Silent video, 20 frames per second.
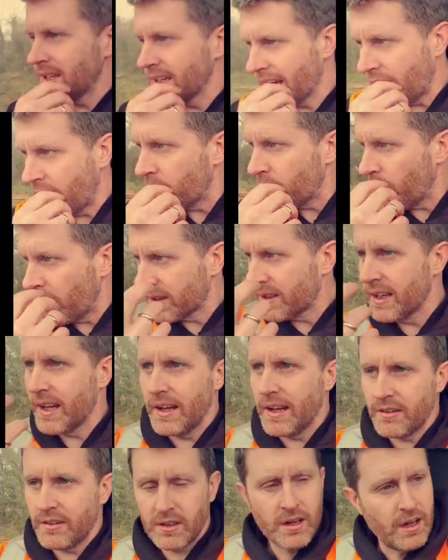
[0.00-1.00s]
me and Garrett worked
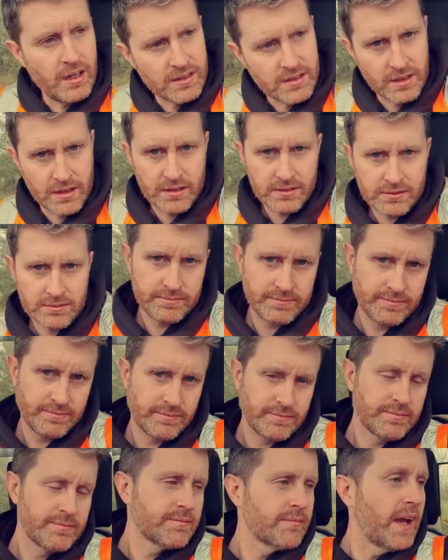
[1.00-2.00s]
together and got it done.
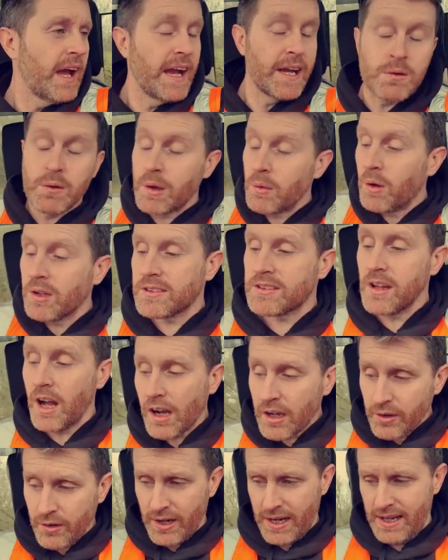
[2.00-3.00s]
Anyway, what's
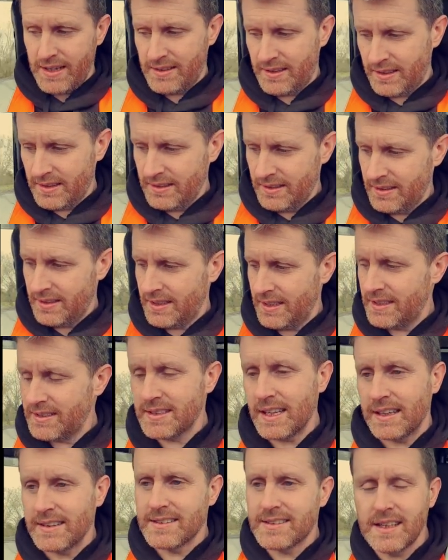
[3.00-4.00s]
not crazy
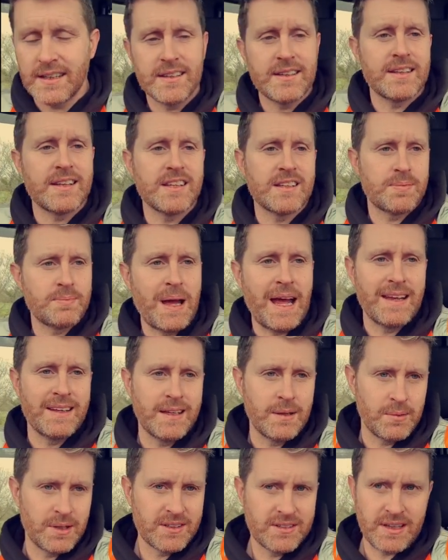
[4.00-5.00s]
is that since this
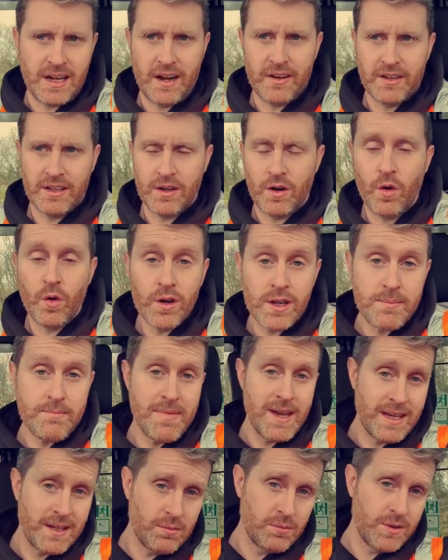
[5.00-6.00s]
pandemic started, only
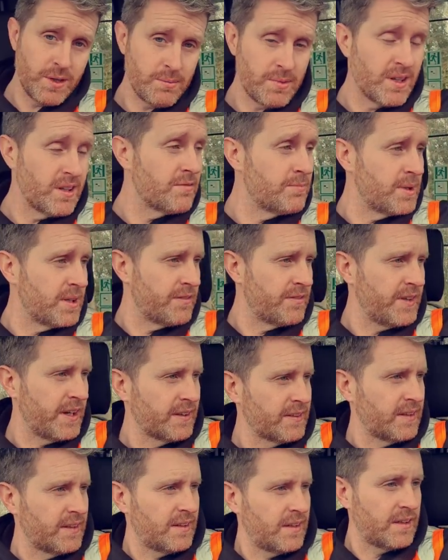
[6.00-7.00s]
men and women have been
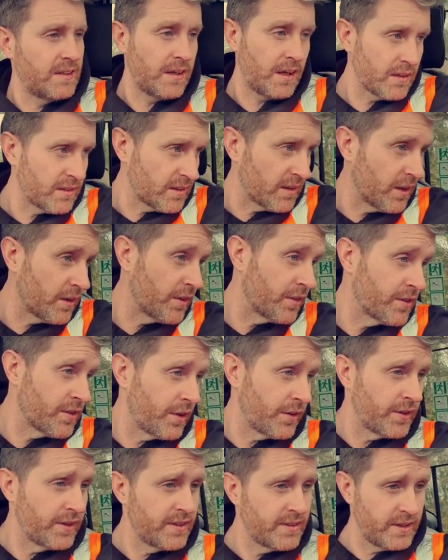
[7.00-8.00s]
affected and not the other
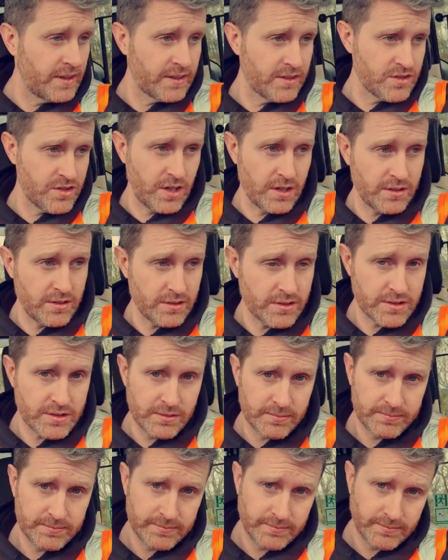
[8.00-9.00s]
36 genders.